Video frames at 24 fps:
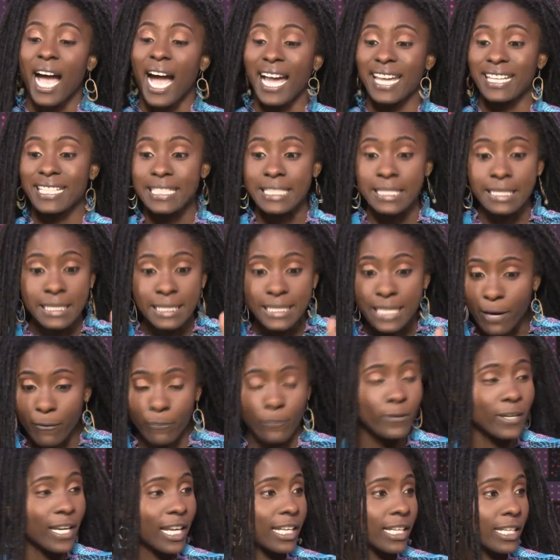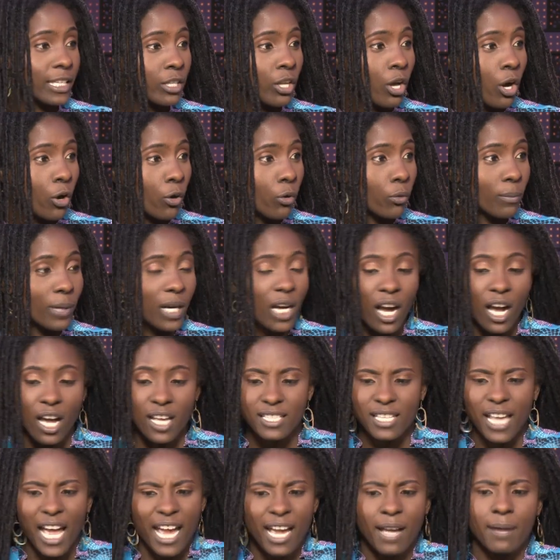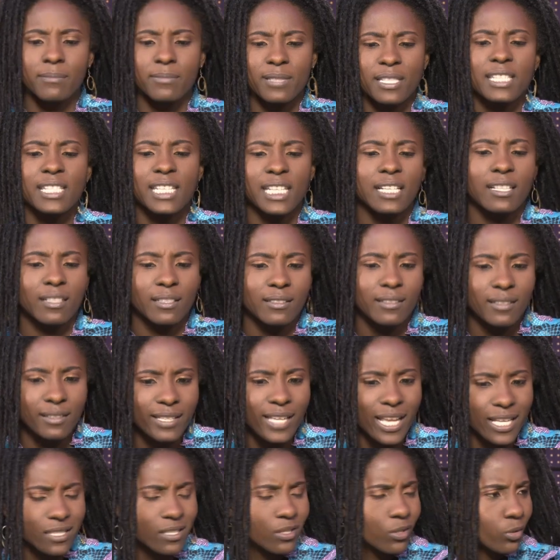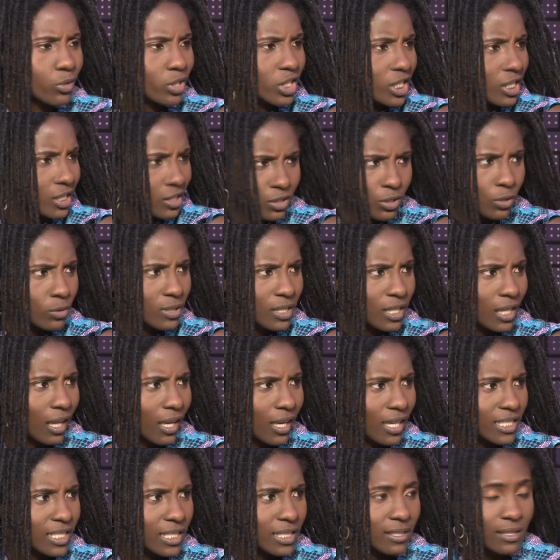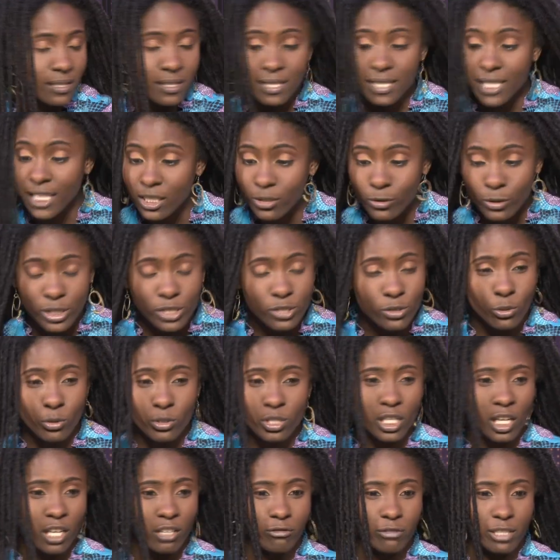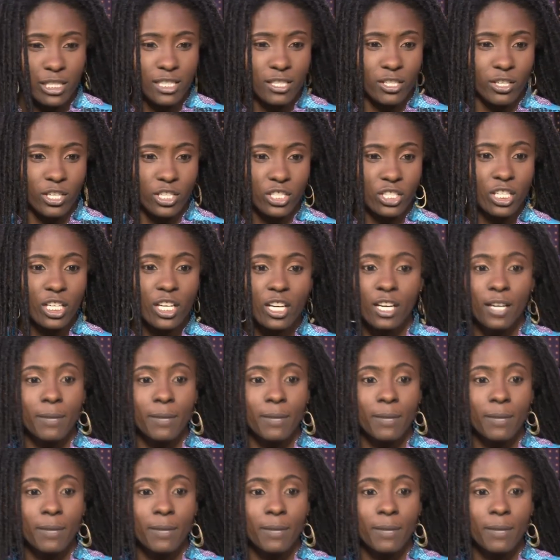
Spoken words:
And definitely now, because I am still that sociologist, still doing social research,